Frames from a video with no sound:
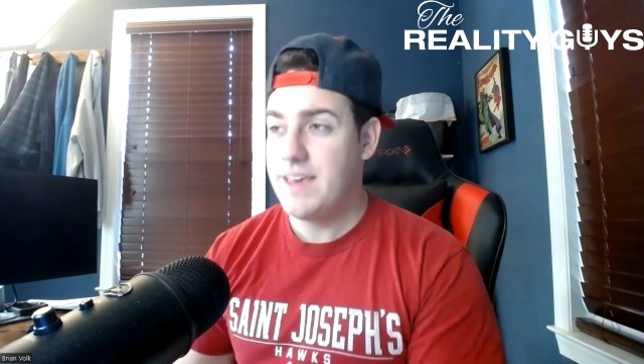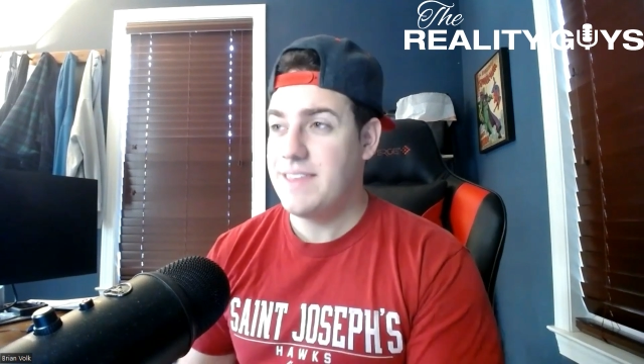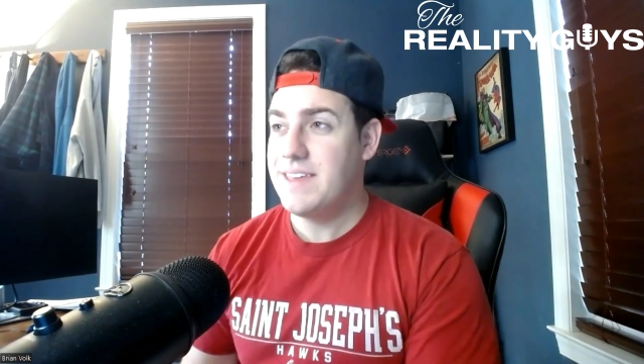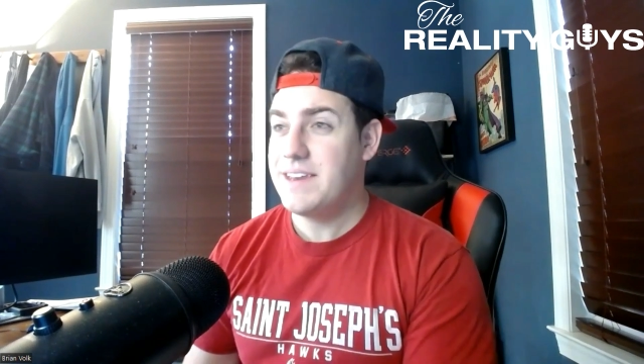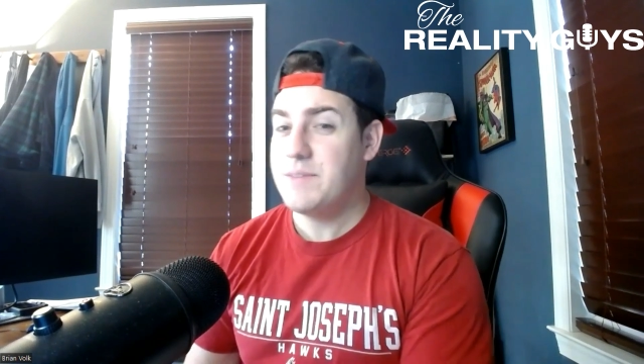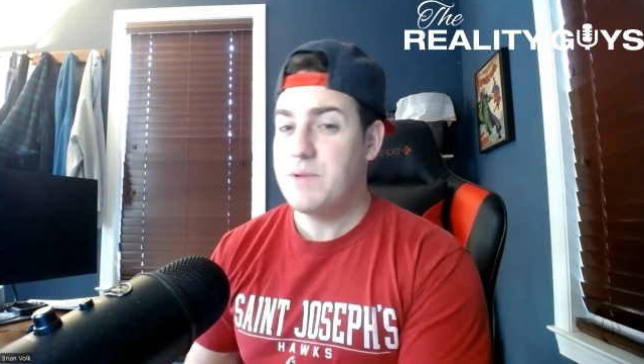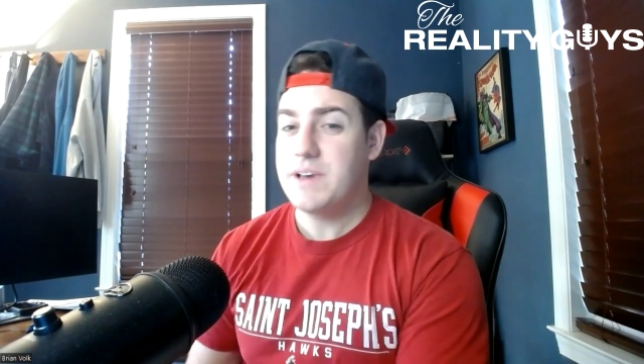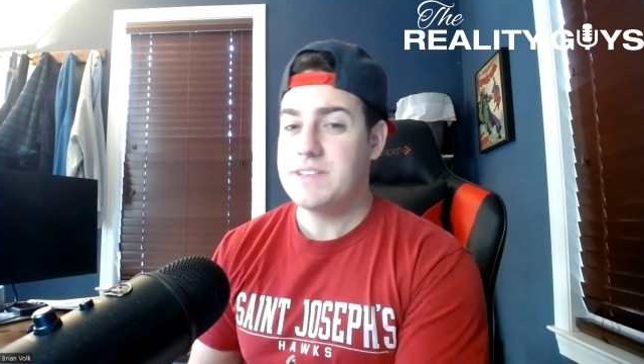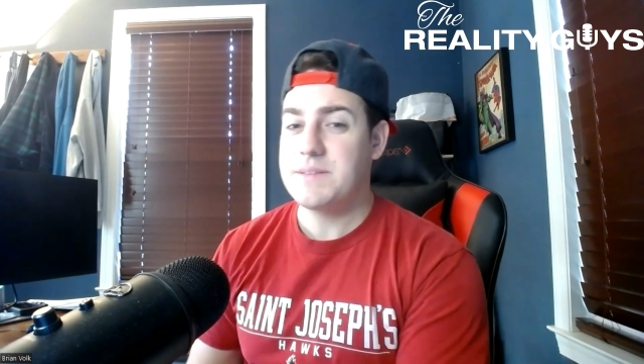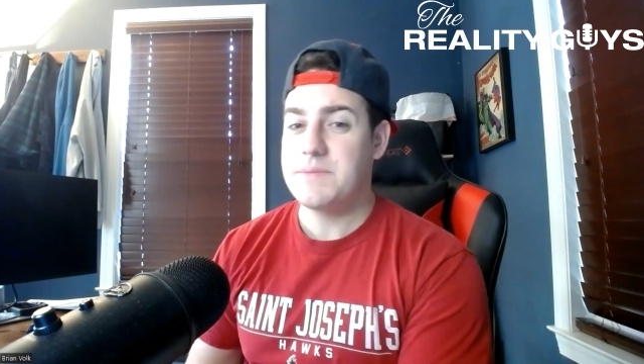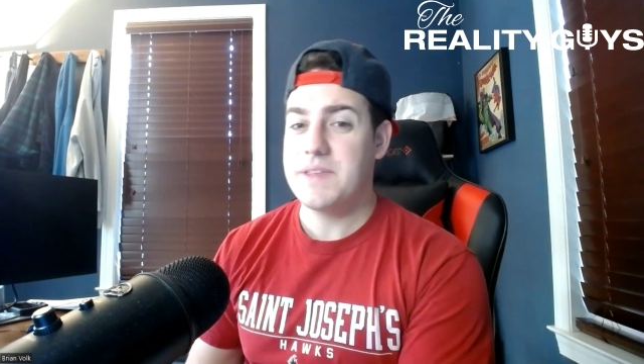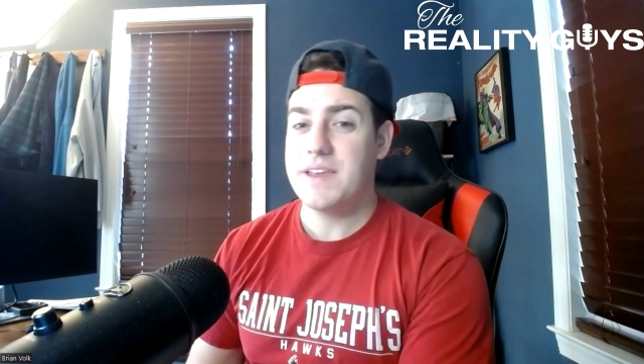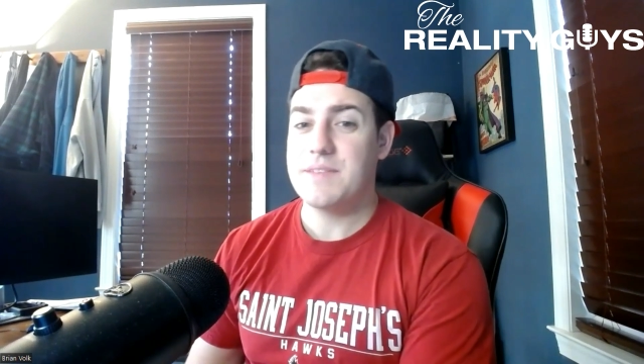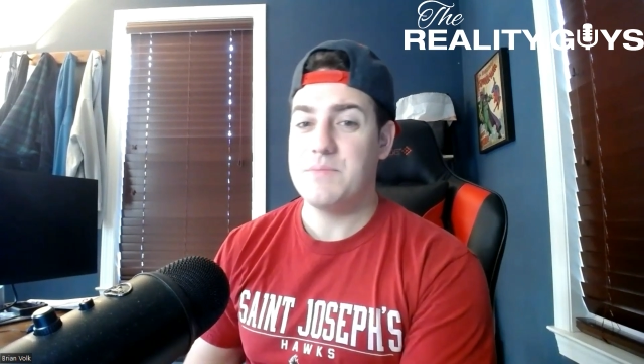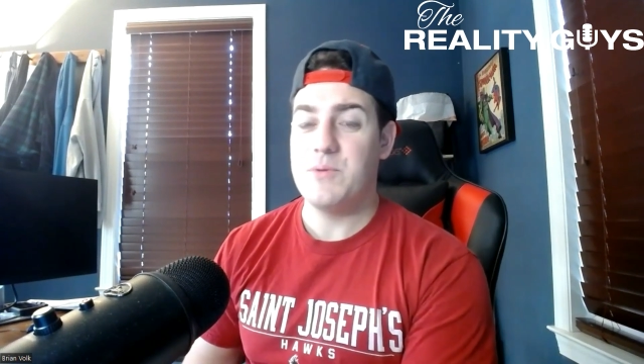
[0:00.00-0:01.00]
and then he wakes up
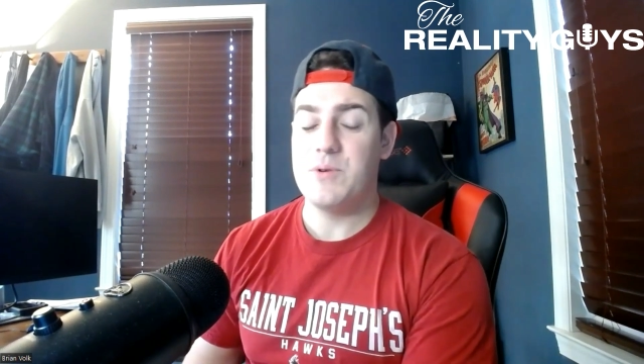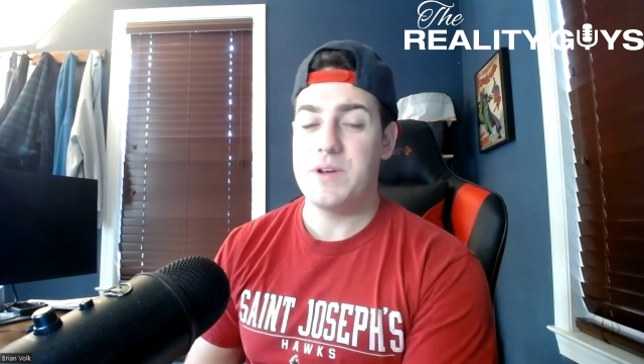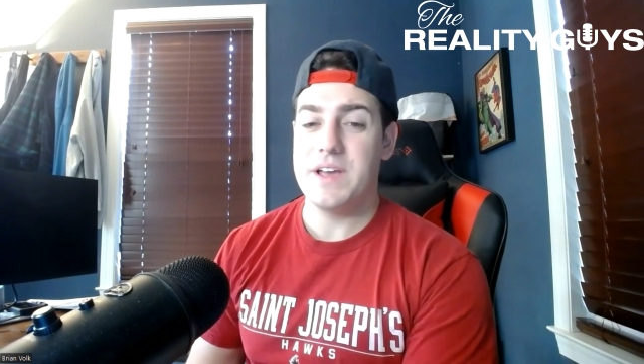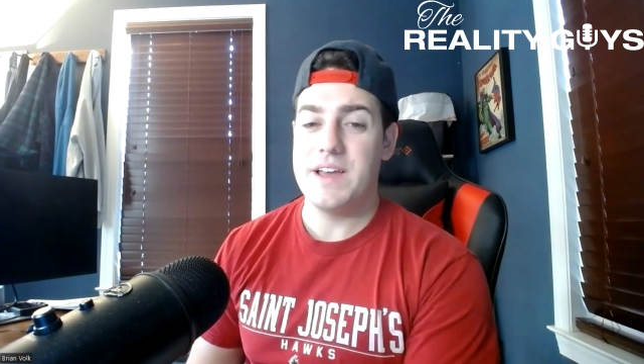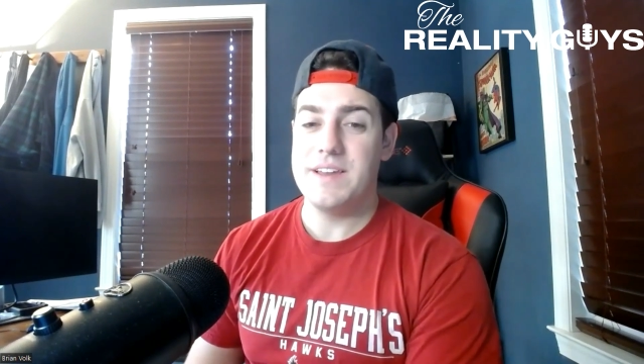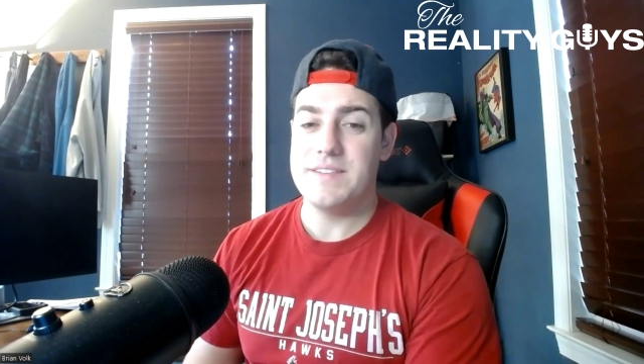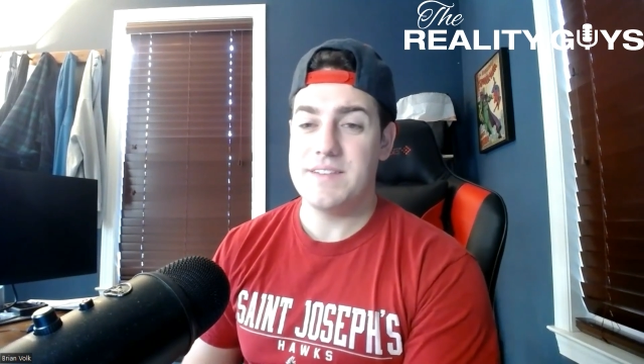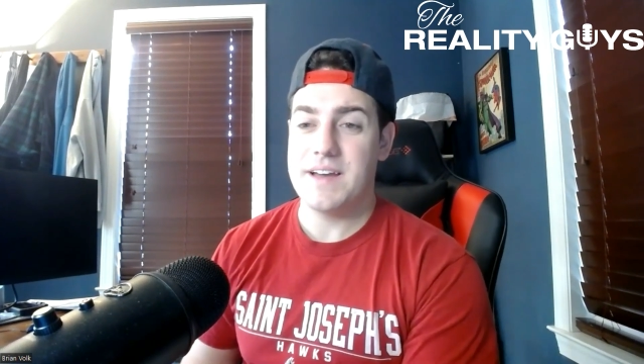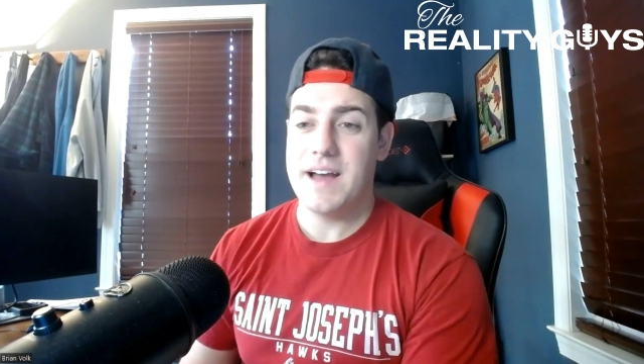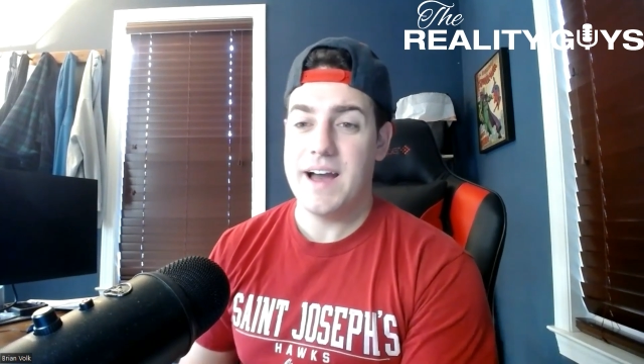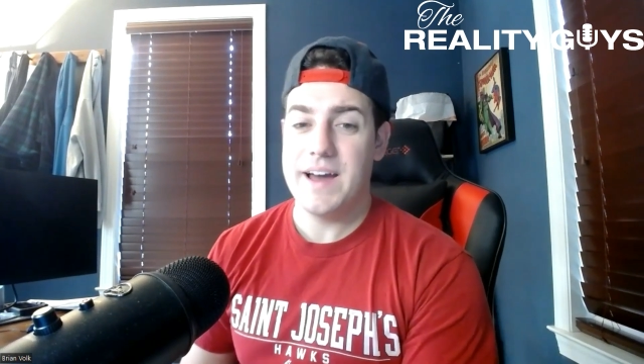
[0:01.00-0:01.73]
the next morning and he's like,